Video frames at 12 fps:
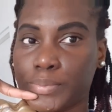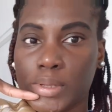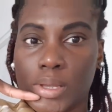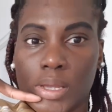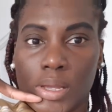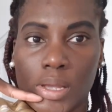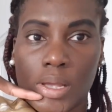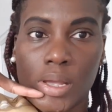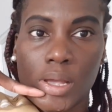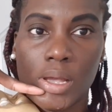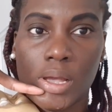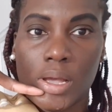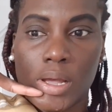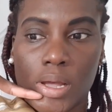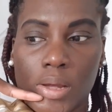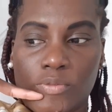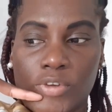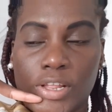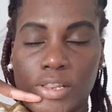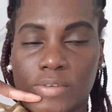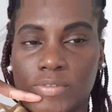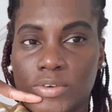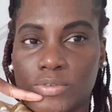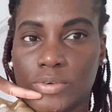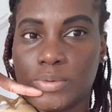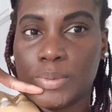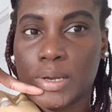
for the living room.